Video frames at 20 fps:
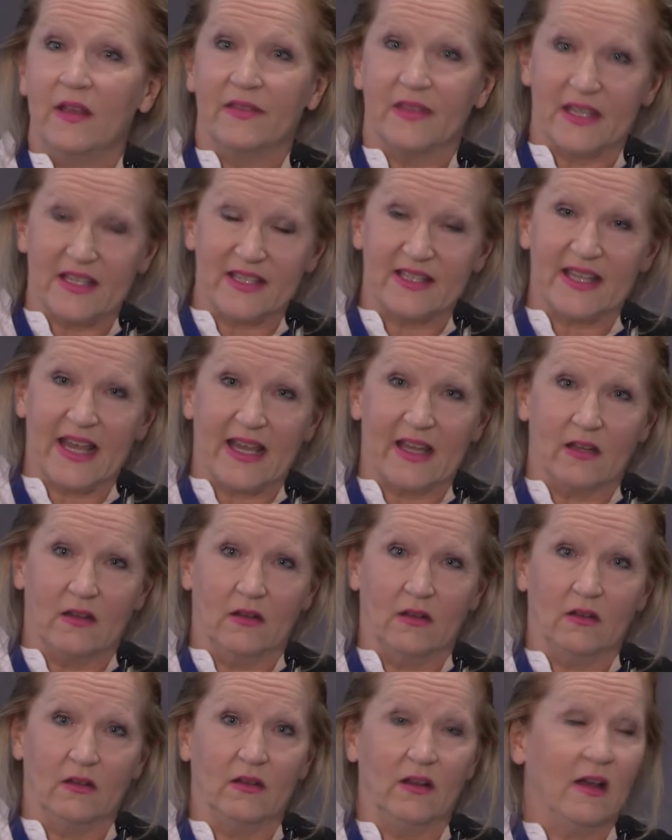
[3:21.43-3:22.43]
the
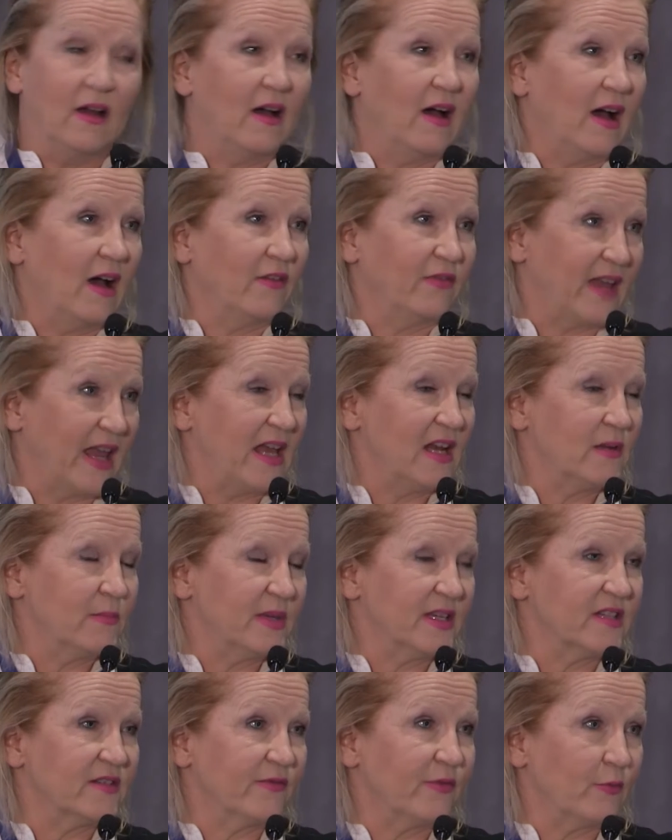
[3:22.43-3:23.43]
sale of
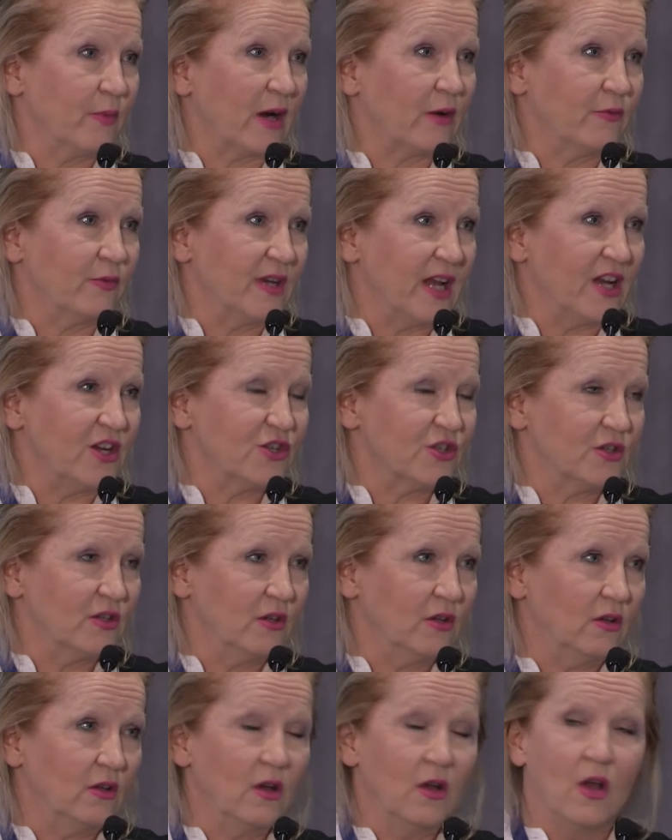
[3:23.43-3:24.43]
cannabis for
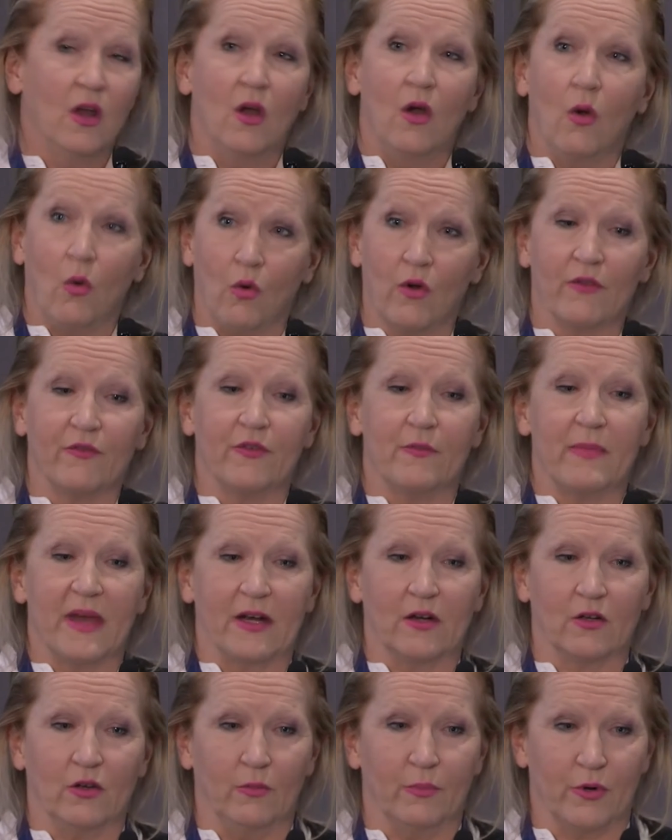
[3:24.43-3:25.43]
recreational or for
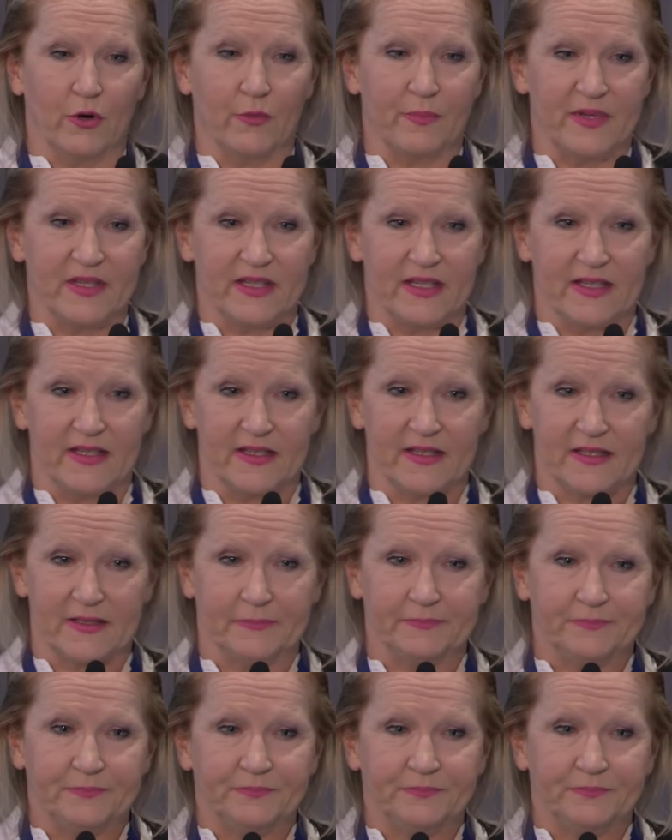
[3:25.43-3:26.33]
medical purposes.